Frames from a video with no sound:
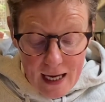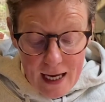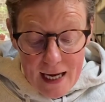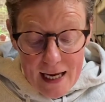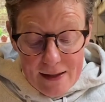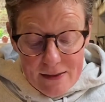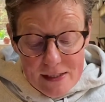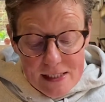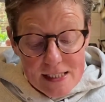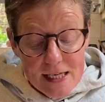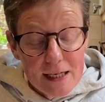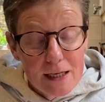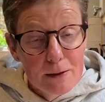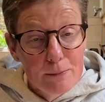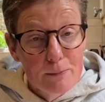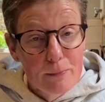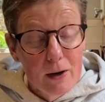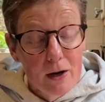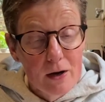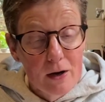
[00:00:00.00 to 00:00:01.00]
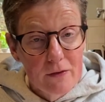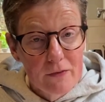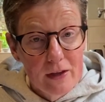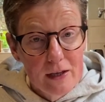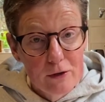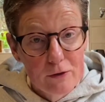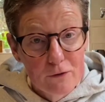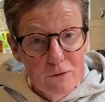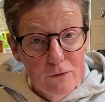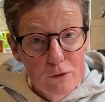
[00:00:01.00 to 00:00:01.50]
In the second part, they
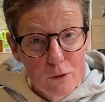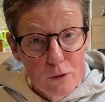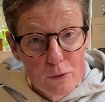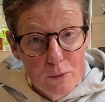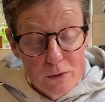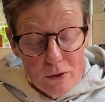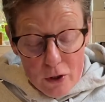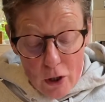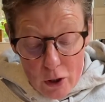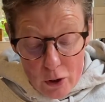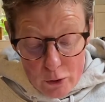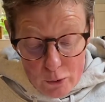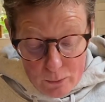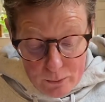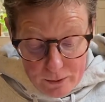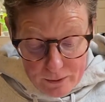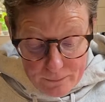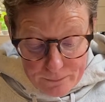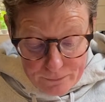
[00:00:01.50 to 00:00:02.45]
looked forward with hope.